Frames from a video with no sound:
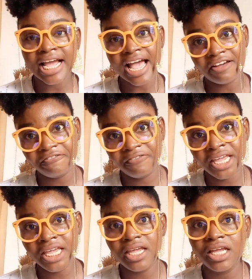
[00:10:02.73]

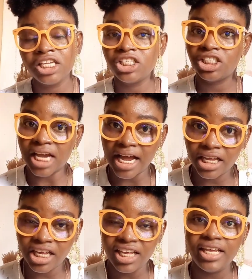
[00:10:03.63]
Kafi,
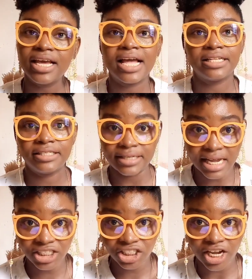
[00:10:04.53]
Jackie, and
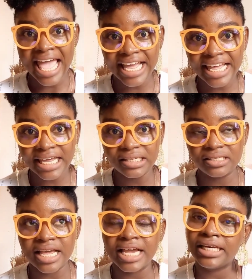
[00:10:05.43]
Thatcher. Enke
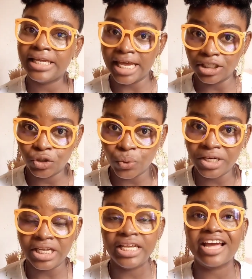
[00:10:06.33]
said
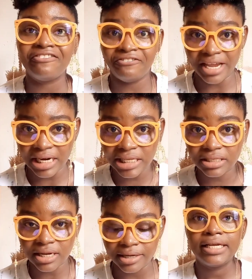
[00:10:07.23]
Gedoni and
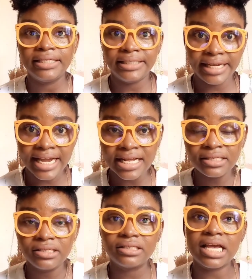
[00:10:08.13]
Venita.
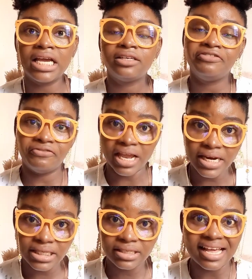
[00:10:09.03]
Dayan said
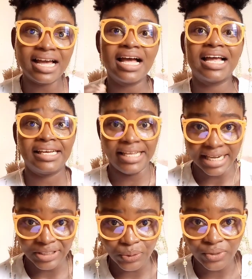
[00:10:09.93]
Venita and
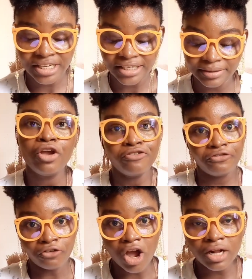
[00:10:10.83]
Gedoni.
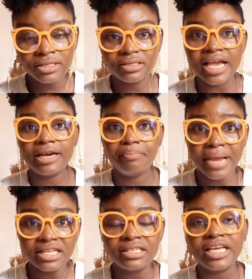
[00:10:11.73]
Fraud said
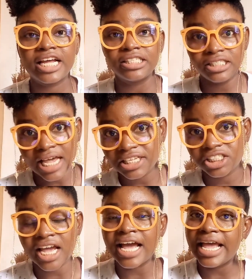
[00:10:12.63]
Messi and
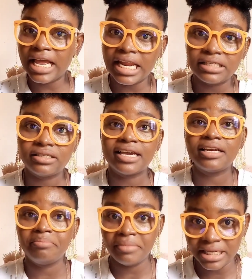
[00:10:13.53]
Thatcher. Ella
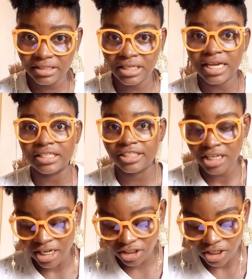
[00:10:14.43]
said Messi and
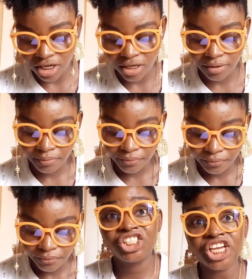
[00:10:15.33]
Thatcher.
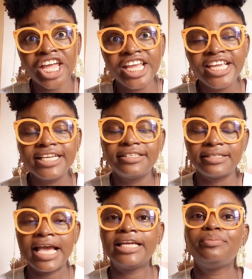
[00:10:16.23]
Sheyi
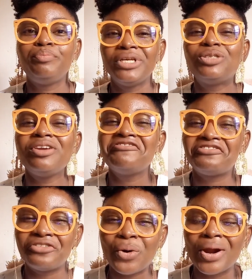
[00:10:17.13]
said between
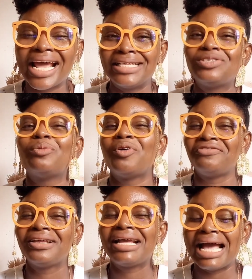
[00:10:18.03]
Fraud and some of
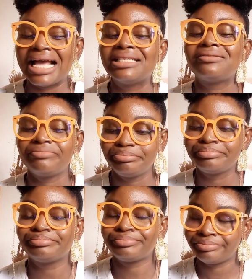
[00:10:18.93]
the guys.
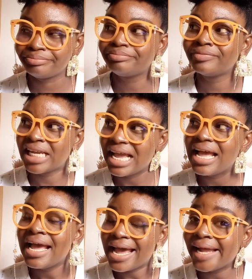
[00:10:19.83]

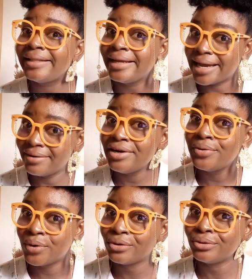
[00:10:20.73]
I think I really
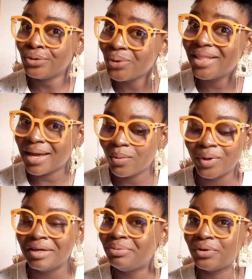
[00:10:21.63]
want to know that
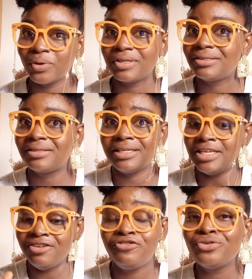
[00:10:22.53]
one, because
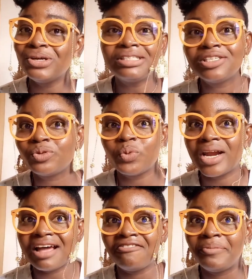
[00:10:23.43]
if you notice with what
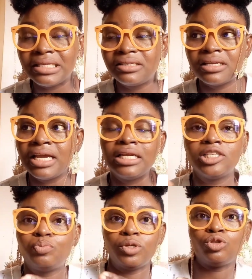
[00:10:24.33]
I've been saying
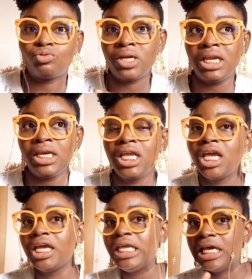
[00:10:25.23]
is between
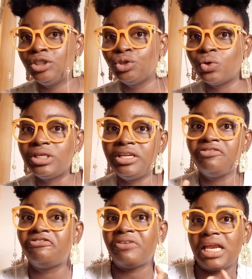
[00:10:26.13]

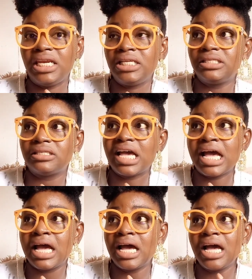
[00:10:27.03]
Gedoni,
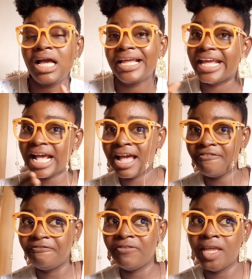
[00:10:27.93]
Venita,
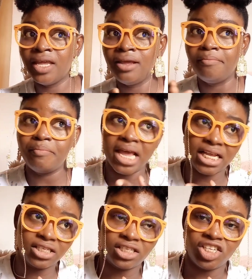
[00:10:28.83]
Kafi,
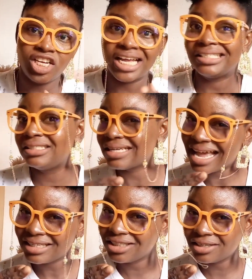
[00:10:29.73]
Messi, and
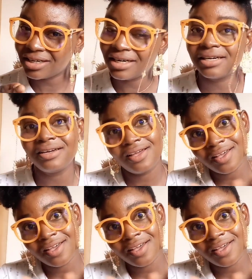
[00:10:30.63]
Thatcher.